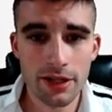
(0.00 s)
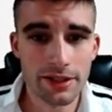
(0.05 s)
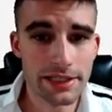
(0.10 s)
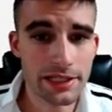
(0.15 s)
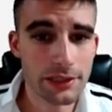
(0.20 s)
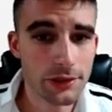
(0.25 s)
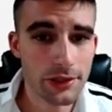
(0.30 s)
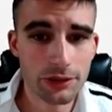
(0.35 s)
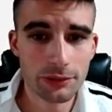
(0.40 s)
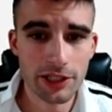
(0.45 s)

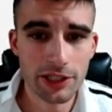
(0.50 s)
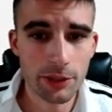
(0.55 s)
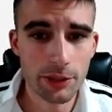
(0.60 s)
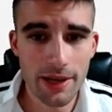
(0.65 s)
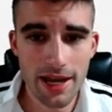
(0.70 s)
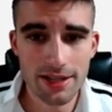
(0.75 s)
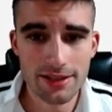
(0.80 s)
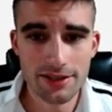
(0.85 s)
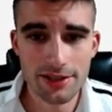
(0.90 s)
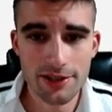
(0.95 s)
nearly 300
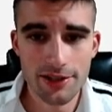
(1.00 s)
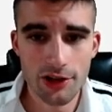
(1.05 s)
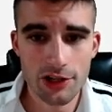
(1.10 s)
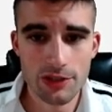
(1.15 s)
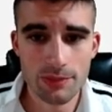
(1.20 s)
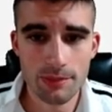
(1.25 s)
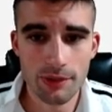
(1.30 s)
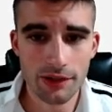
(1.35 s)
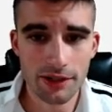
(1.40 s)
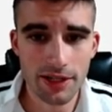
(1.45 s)
passing
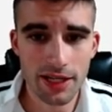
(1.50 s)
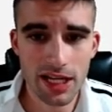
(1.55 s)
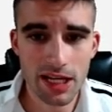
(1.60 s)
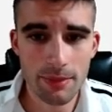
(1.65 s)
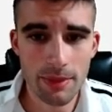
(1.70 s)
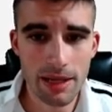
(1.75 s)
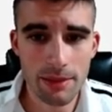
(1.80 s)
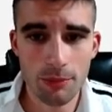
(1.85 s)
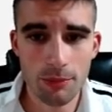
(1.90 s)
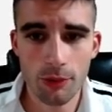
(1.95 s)
yards per
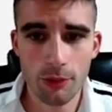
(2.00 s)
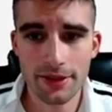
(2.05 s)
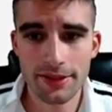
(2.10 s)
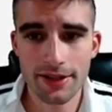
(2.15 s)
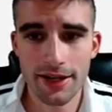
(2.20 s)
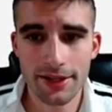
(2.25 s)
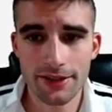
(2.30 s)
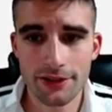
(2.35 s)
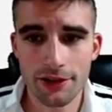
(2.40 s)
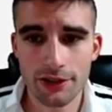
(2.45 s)
game,
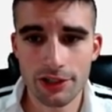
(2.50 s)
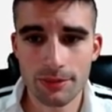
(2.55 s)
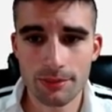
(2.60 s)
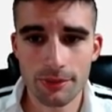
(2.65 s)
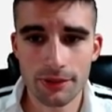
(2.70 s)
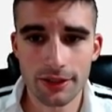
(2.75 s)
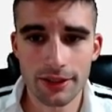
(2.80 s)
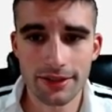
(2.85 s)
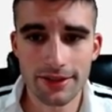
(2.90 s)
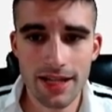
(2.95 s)
8.9 yards
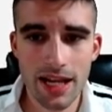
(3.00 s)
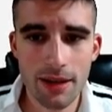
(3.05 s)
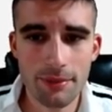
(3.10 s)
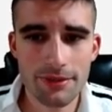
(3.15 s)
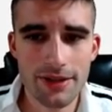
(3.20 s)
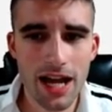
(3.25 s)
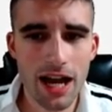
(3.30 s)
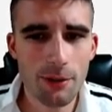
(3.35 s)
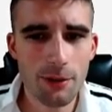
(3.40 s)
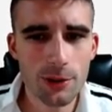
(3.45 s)
per attempt,
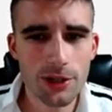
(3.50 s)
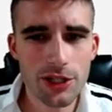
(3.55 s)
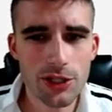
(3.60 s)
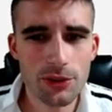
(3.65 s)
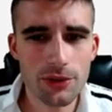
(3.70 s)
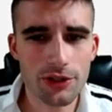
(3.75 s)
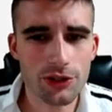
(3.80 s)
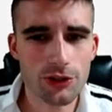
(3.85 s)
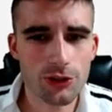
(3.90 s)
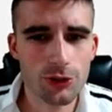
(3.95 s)
not really
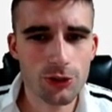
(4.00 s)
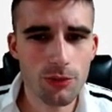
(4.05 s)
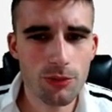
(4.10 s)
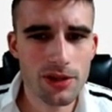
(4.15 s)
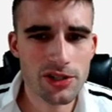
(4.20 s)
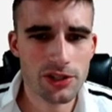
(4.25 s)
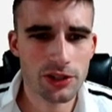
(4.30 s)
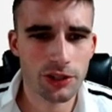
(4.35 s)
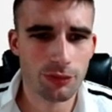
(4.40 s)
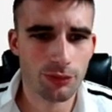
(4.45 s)
doing too
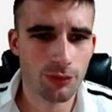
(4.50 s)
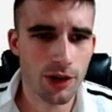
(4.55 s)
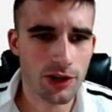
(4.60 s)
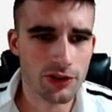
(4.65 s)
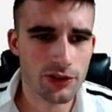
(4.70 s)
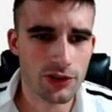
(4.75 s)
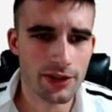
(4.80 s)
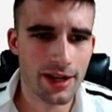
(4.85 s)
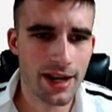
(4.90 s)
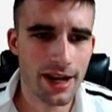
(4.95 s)
much in the
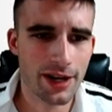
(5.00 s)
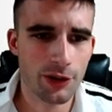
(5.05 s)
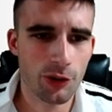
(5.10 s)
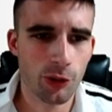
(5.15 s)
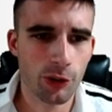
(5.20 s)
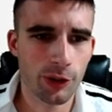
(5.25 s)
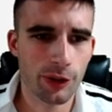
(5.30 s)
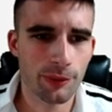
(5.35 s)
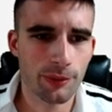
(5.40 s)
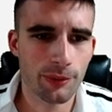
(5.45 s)
rushing
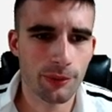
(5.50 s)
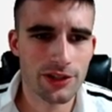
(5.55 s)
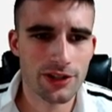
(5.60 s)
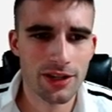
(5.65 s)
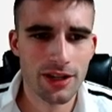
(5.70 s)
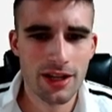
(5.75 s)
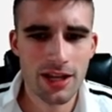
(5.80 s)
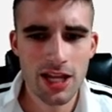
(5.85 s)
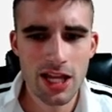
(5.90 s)
category, which